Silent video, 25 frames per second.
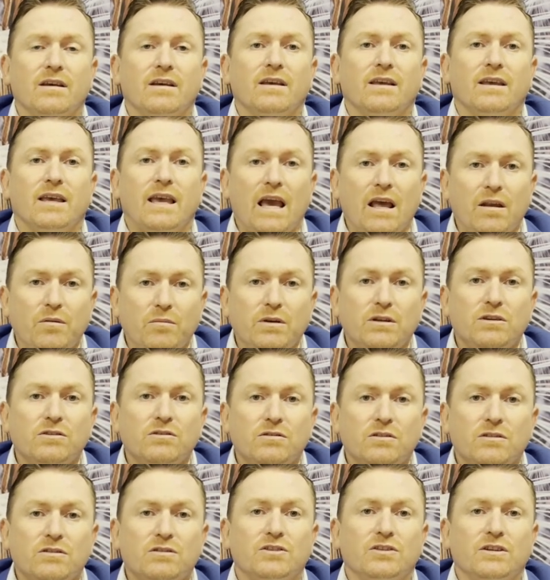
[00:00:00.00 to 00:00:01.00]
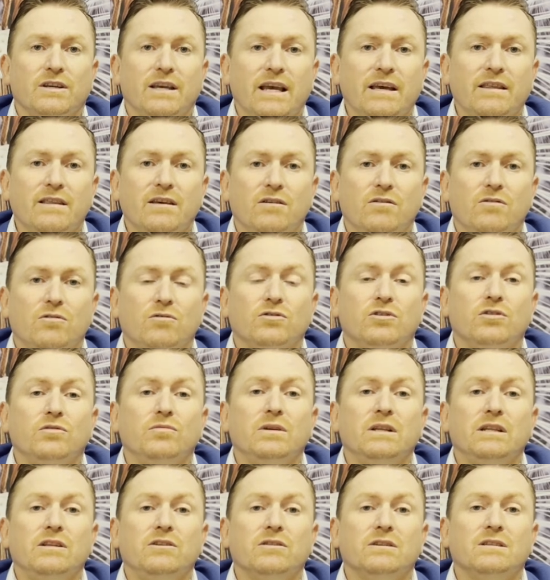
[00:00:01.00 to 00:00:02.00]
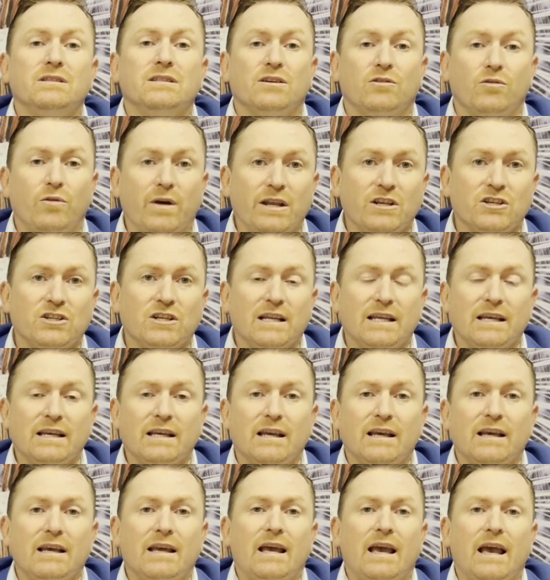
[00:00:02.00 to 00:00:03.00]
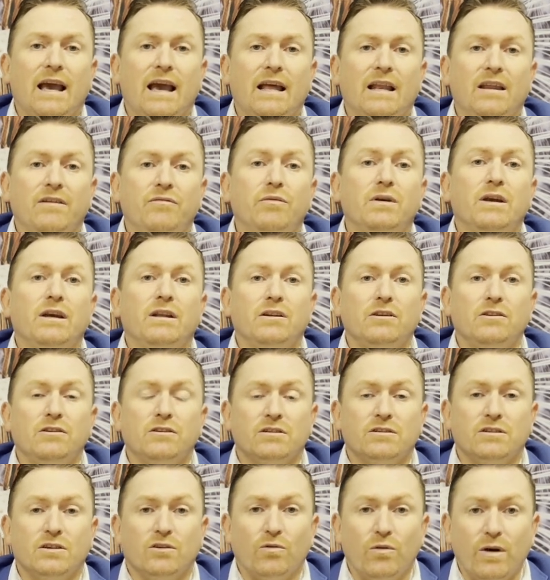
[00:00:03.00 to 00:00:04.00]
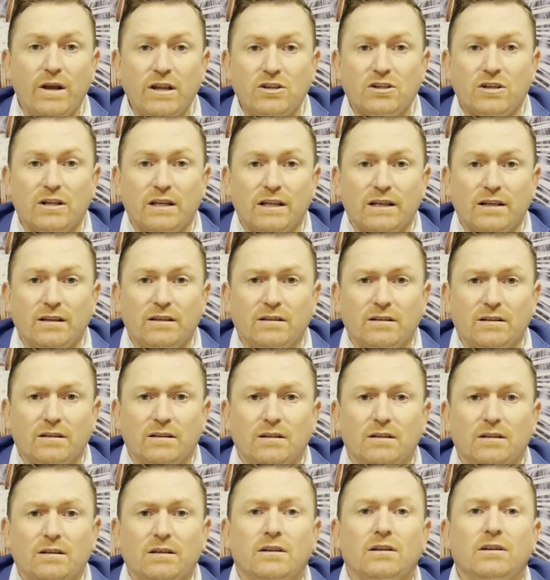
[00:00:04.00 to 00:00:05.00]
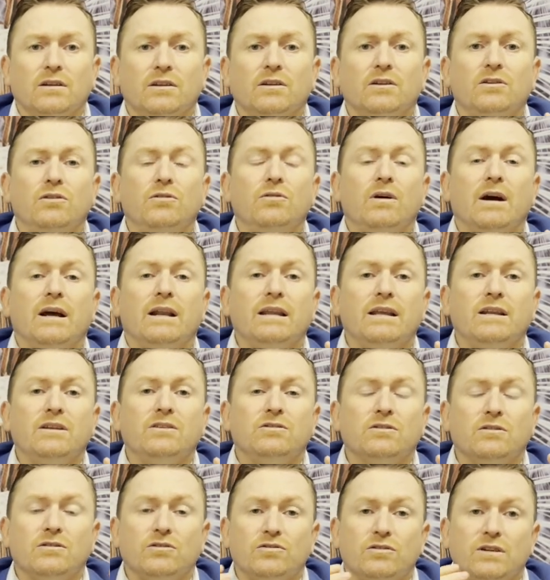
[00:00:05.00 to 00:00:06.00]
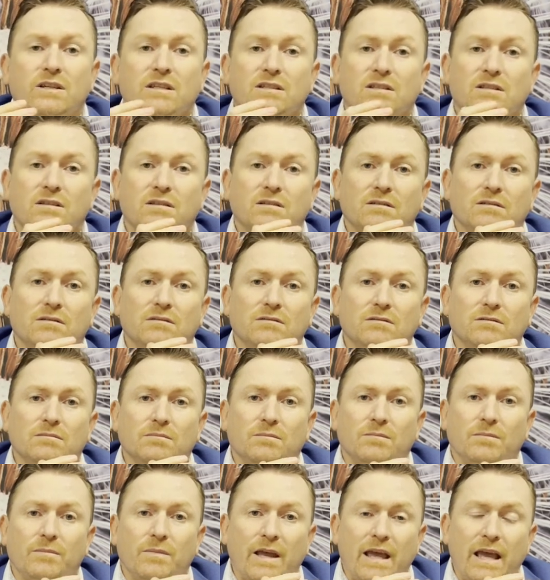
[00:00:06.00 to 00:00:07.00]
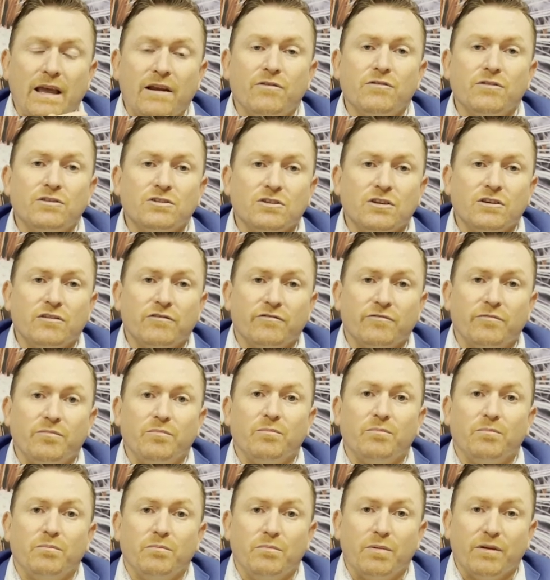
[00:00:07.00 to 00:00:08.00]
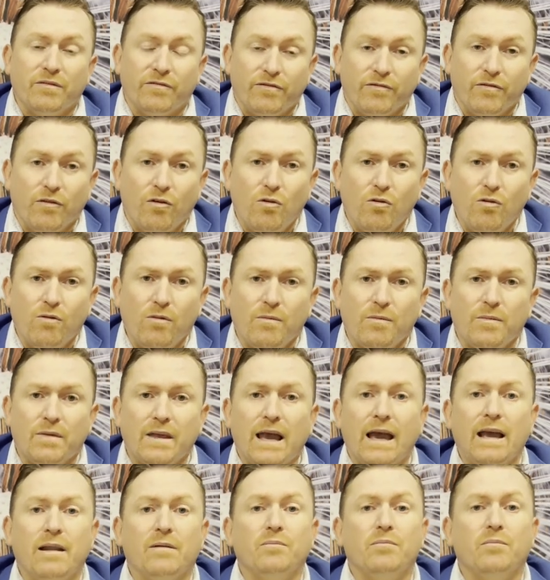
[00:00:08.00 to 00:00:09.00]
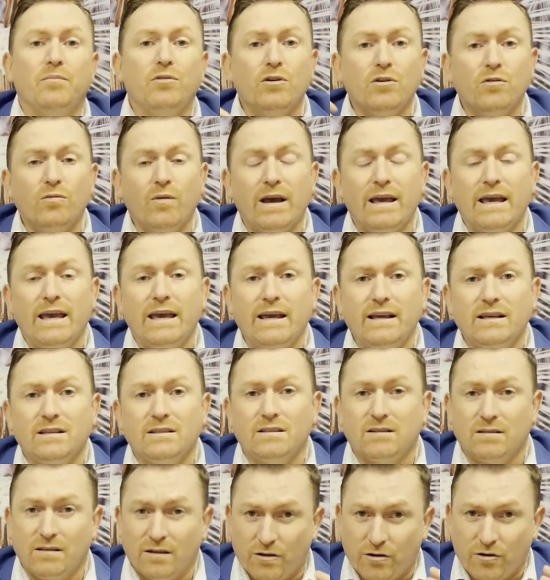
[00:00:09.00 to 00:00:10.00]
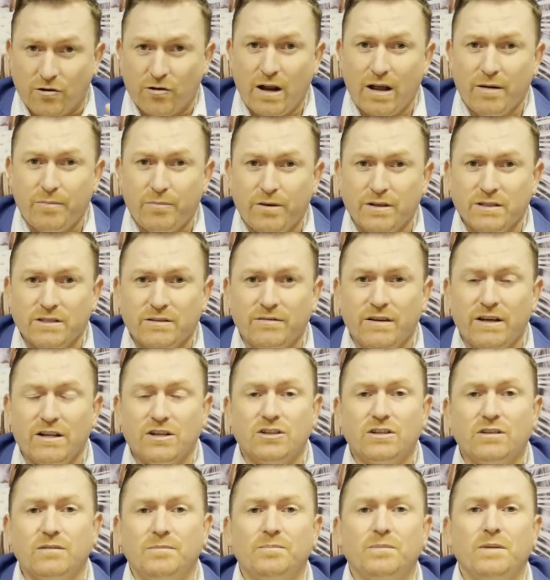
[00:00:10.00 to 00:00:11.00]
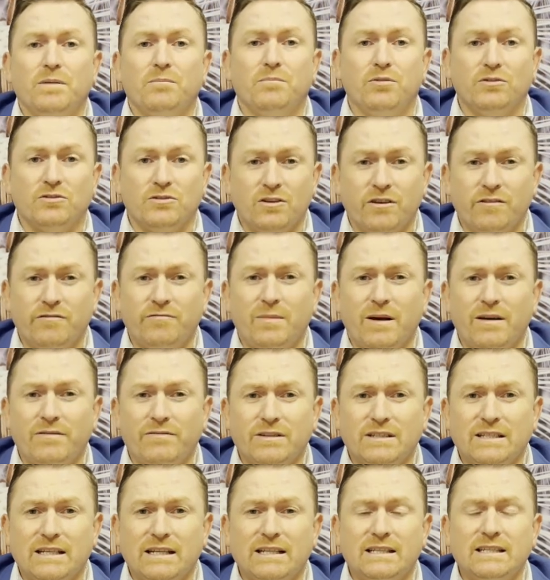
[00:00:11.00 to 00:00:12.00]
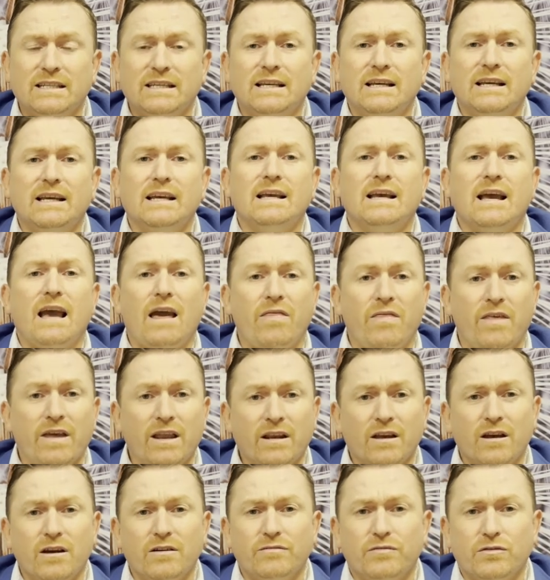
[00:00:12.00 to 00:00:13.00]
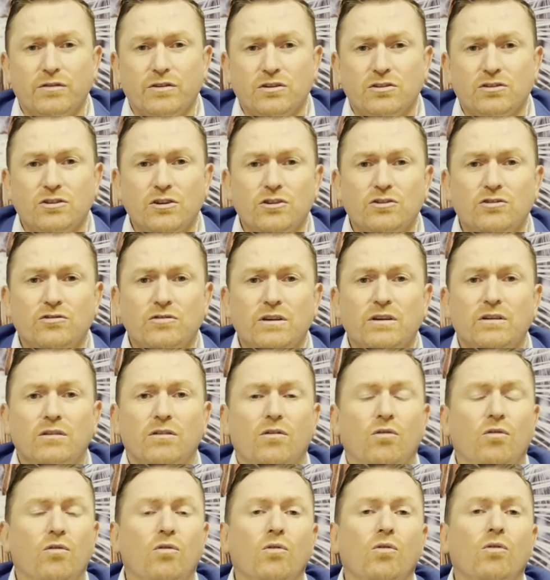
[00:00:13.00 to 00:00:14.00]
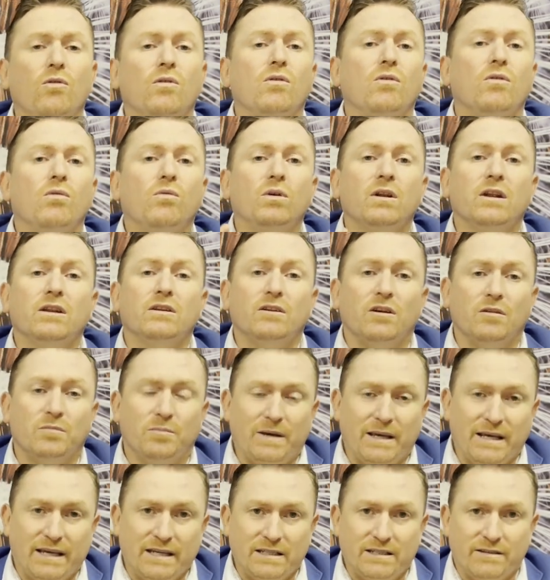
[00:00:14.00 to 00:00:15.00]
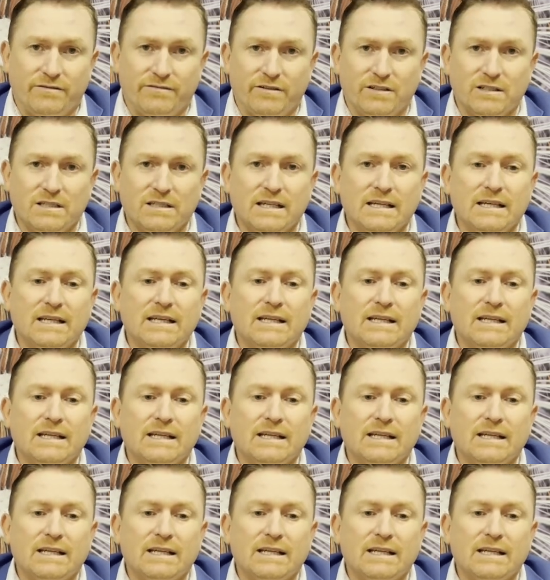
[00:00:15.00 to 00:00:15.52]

Can we do this together, or do we do it sequentially? And if we're going to do it sequentially, do I need to address egg reserve before and put away eggs in cryopreservation, preserve my fertility, and then go for the surgery, or will it not make a difference?